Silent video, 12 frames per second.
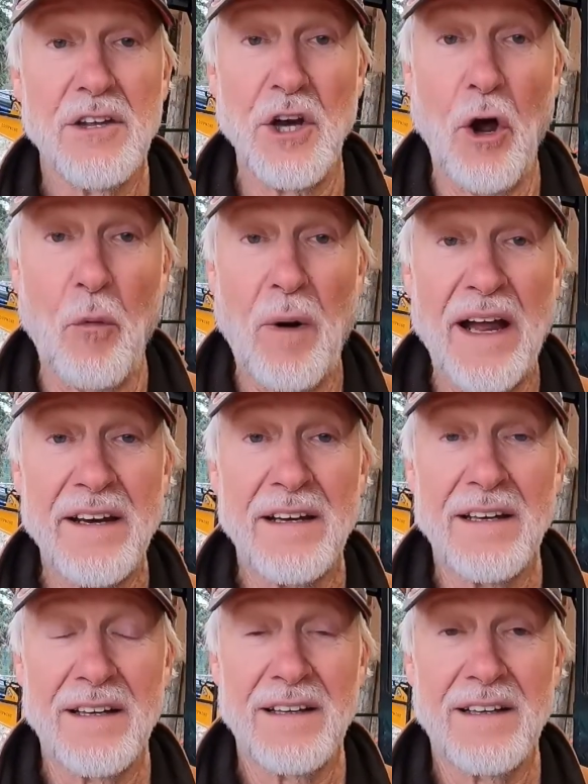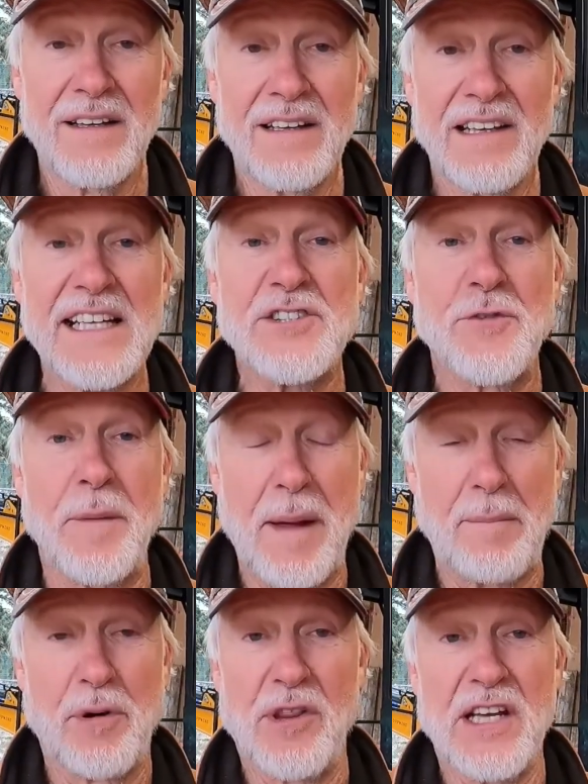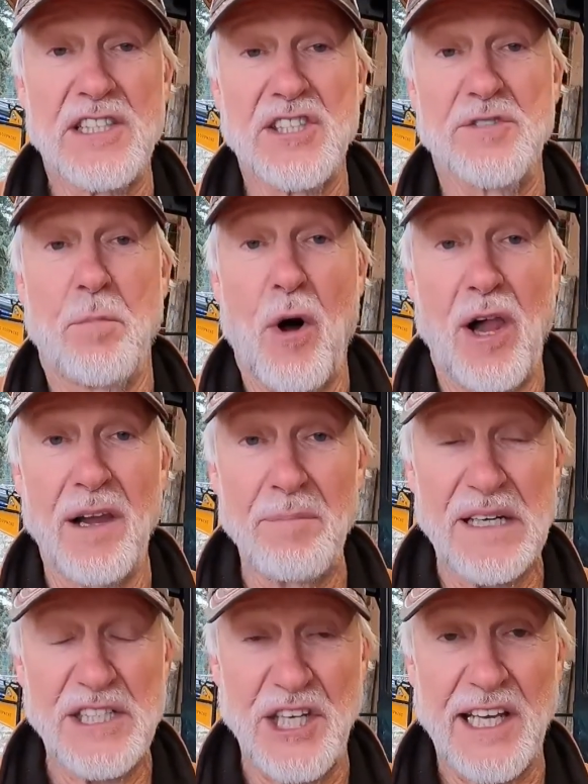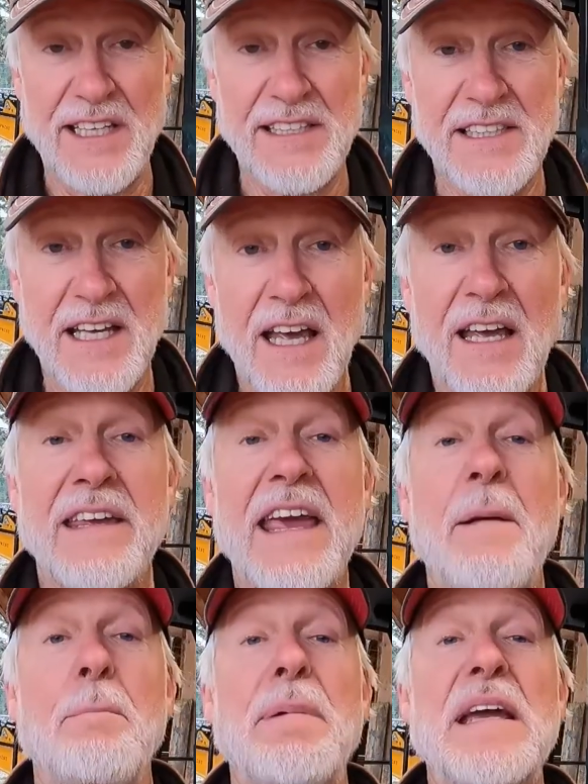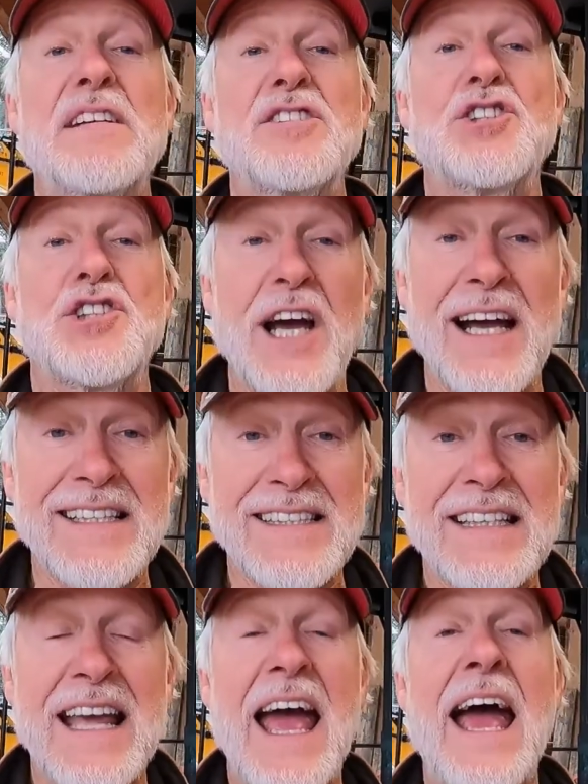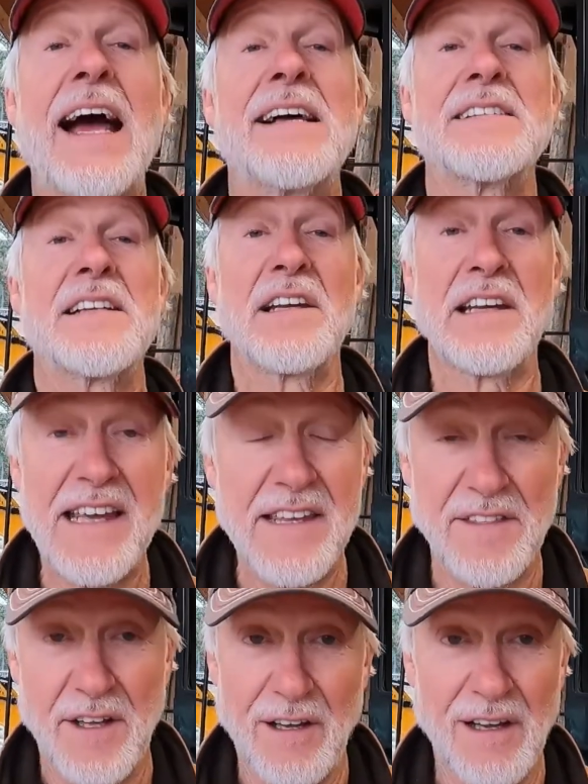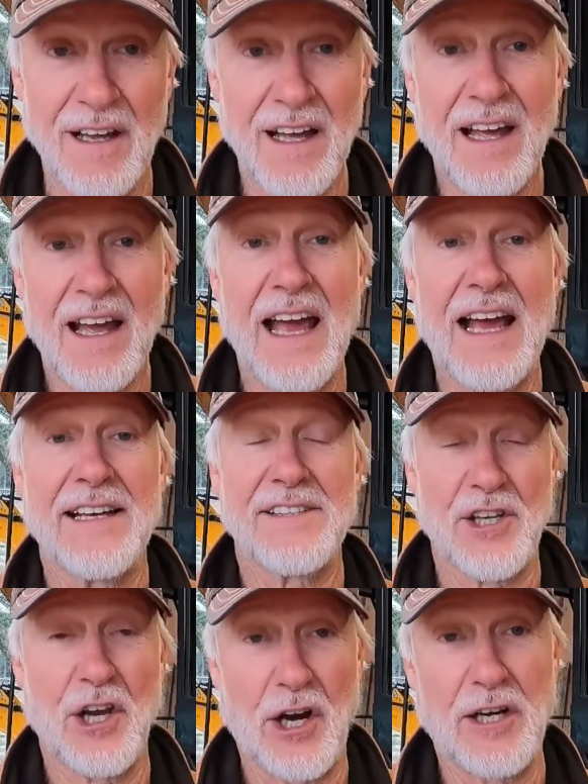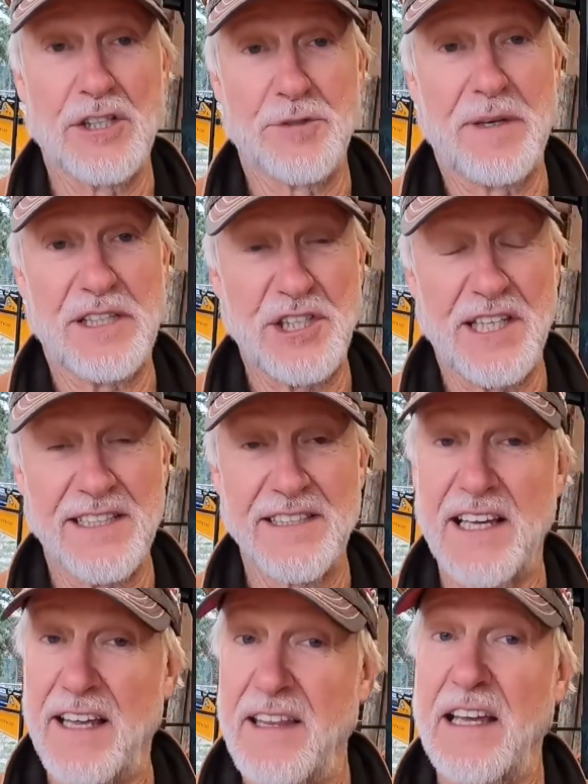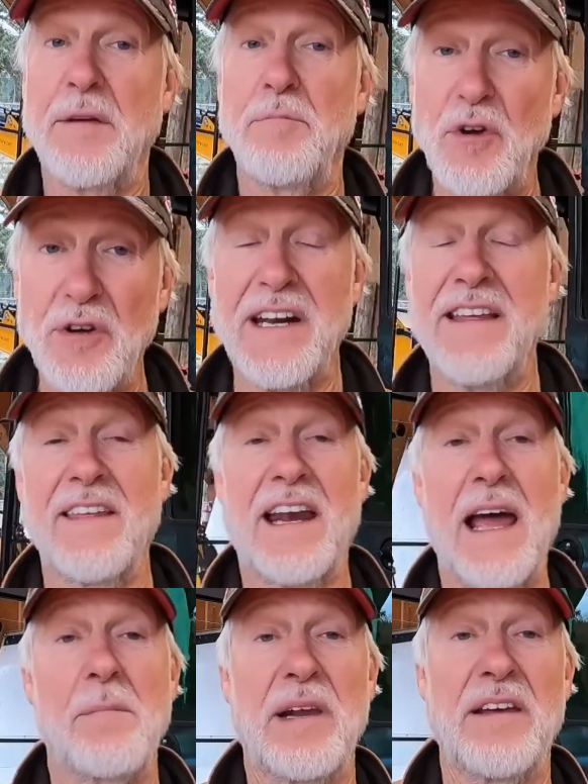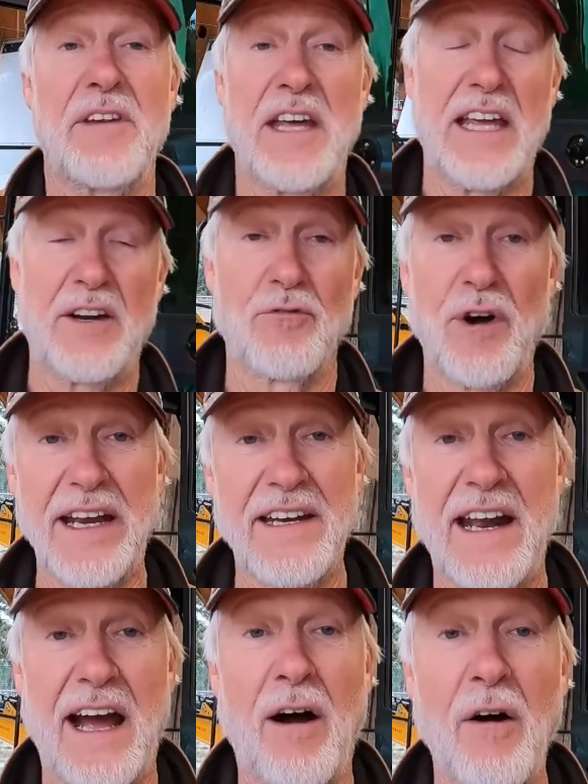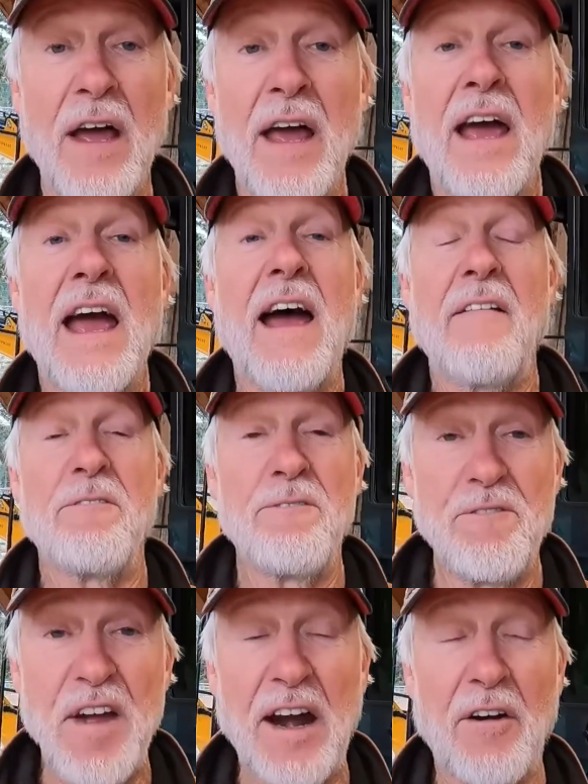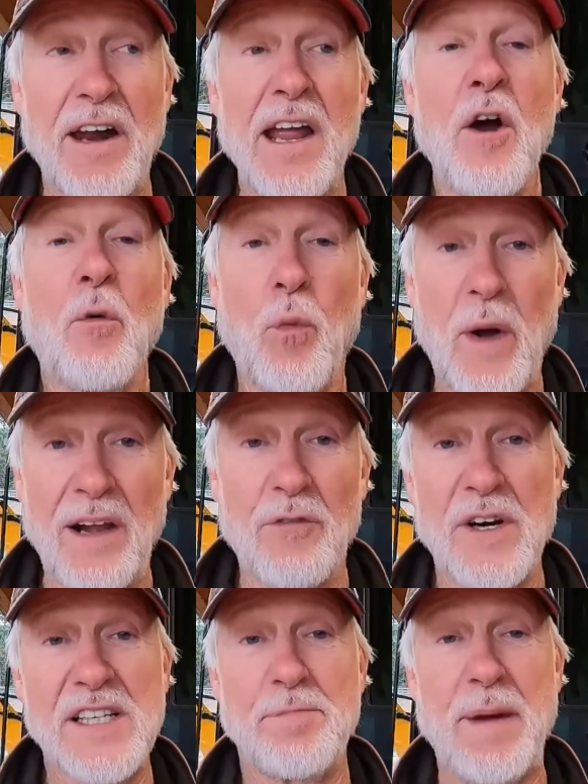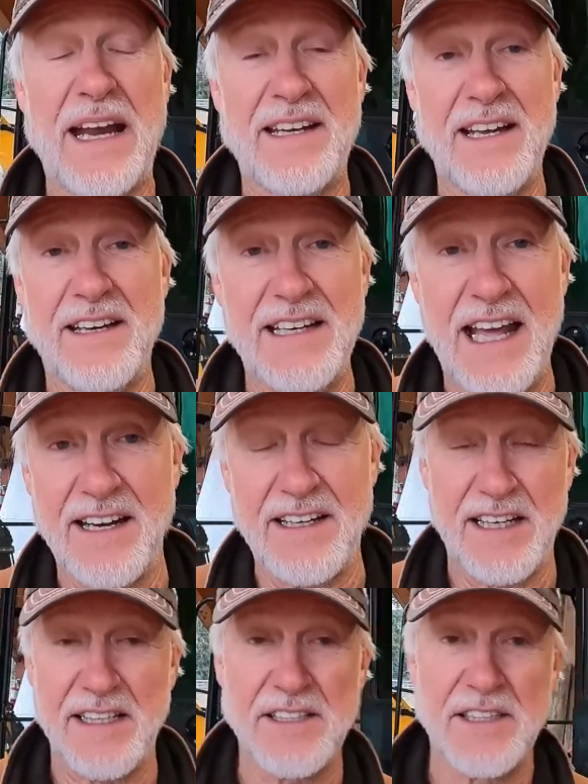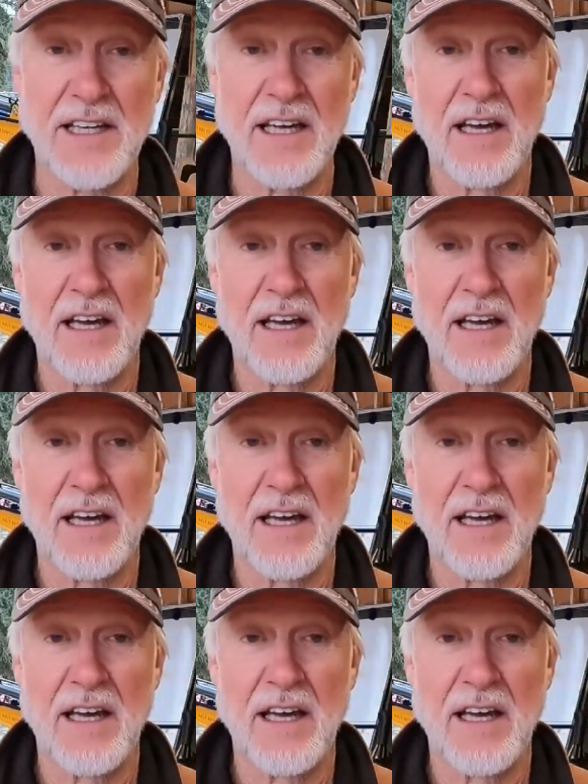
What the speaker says: You know what? Let's remember that small machines can be just as lethal as large machines. In the community that I'm living in right now, a very well-respected dentist